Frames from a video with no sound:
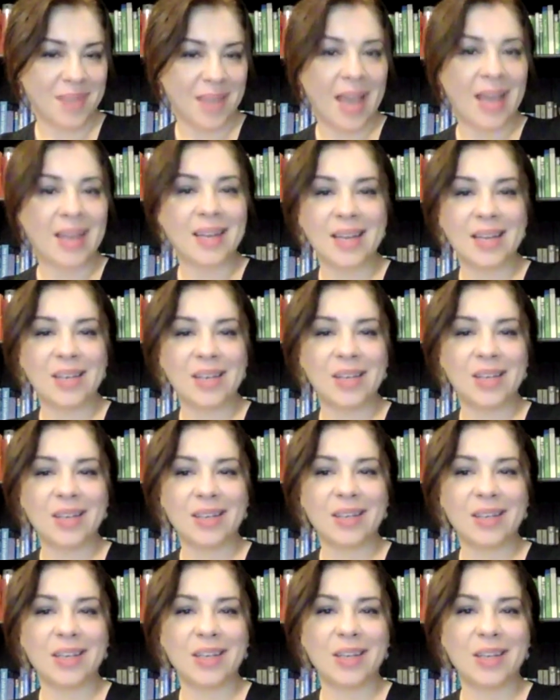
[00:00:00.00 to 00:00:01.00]
And then
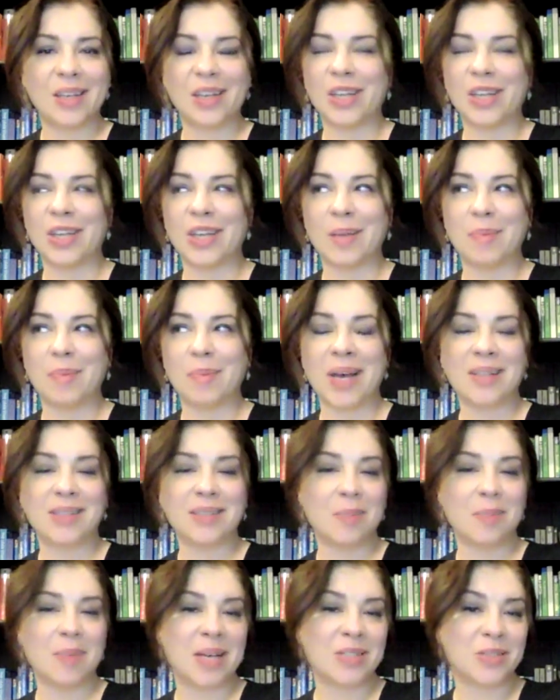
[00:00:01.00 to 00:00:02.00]
you can pass
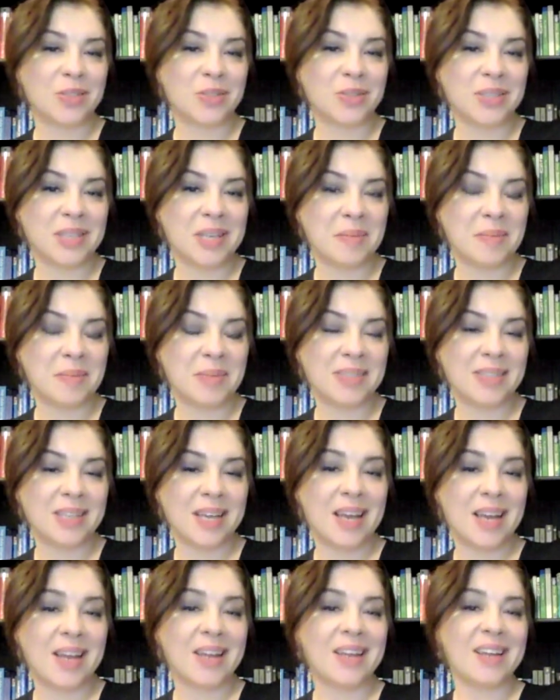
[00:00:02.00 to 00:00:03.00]
the baton to them and
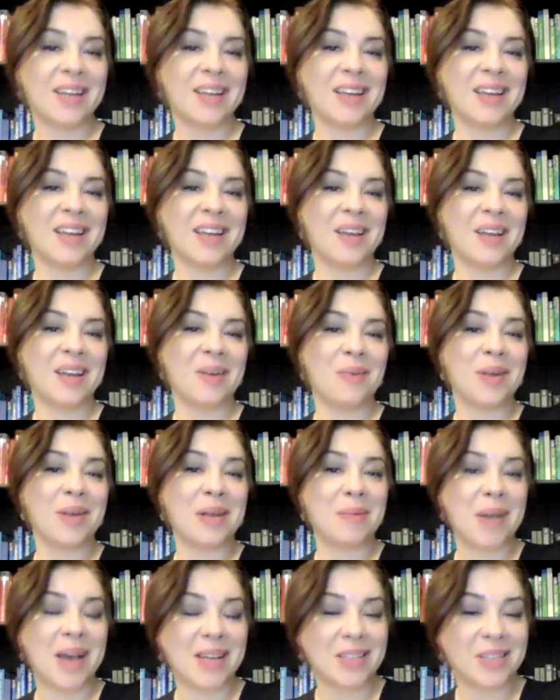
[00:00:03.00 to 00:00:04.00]
say, what
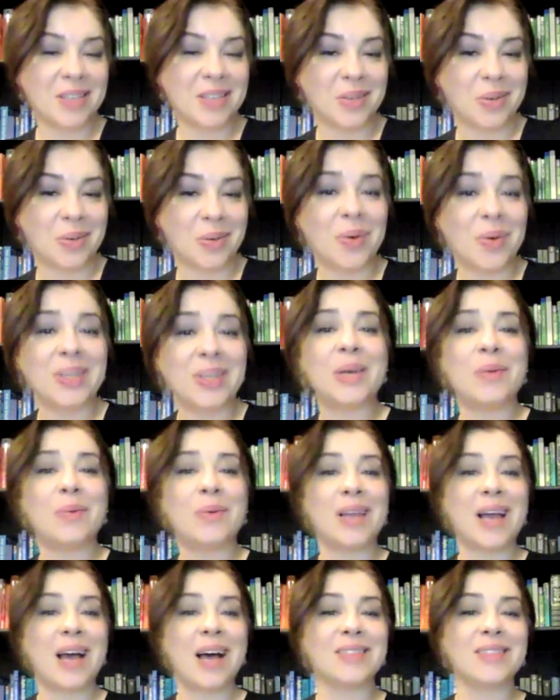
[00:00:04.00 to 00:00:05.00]
about you? Or they
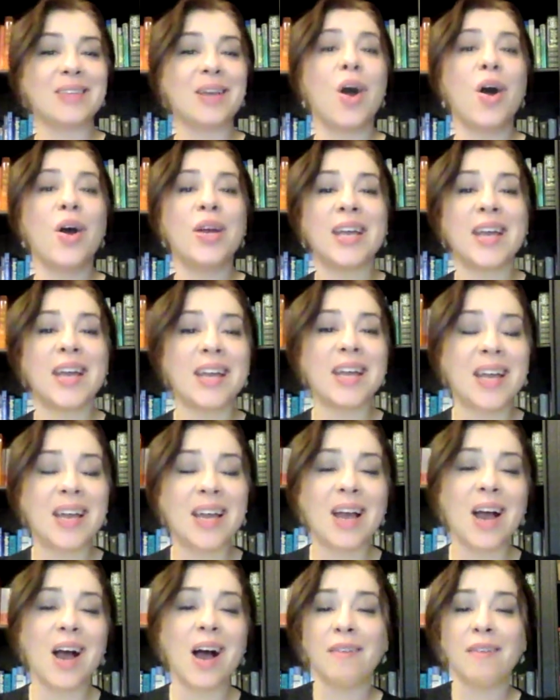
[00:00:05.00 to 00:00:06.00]
will ask, oh,
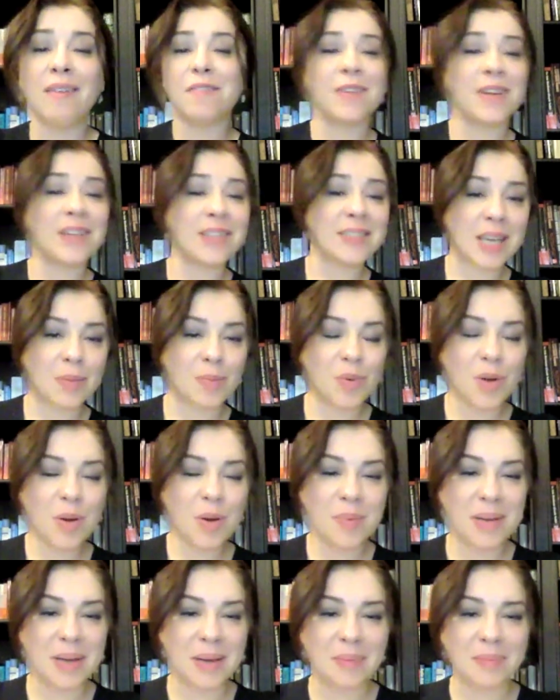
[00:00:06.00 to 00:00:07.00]
yeah, I've felt that
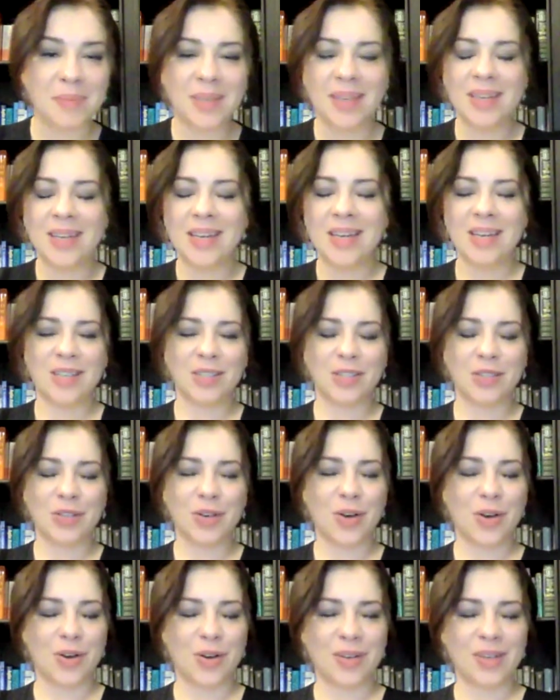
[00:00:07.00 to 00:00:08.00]
problem.
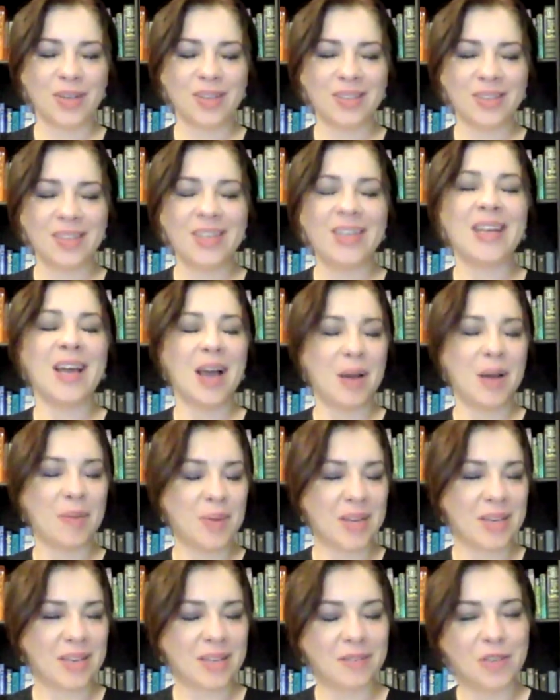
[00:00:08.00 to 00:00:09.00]
So I'm
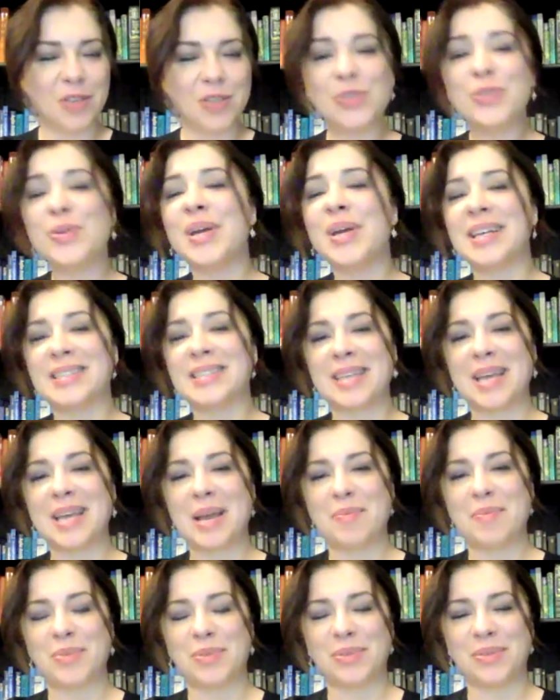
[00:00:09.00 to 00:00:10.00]
going to give you two
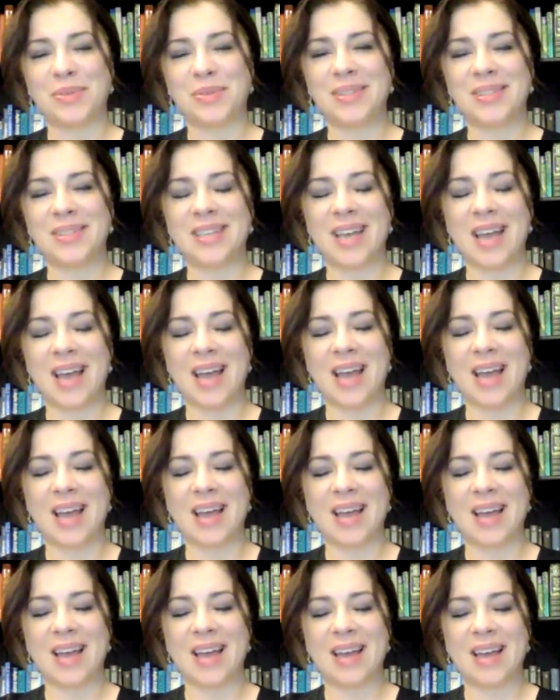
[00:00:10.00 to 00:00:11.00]
examples,
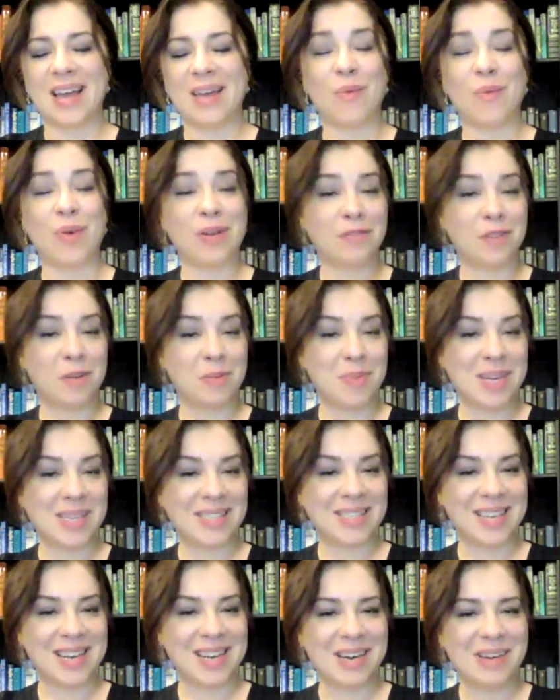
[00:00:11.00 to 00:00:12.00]
one from
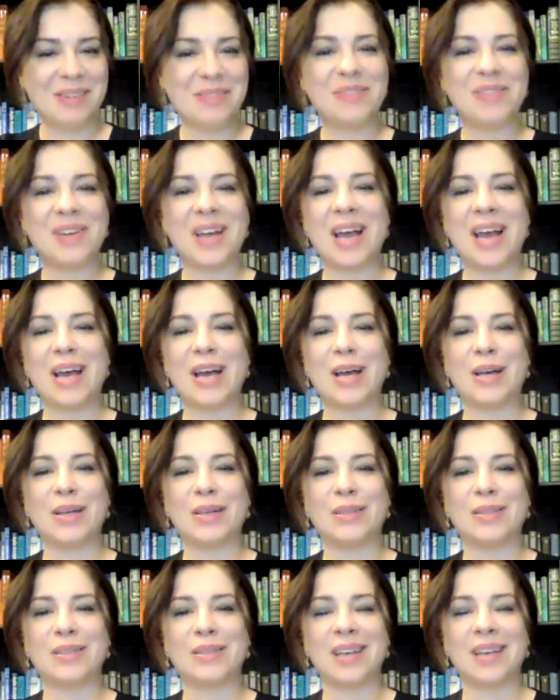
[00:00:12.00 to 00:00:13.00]
myself
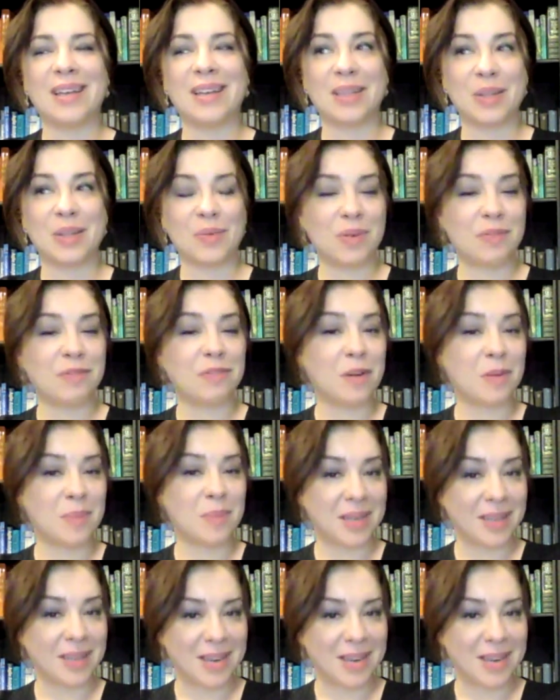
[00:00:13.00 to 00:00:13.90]
and another one from a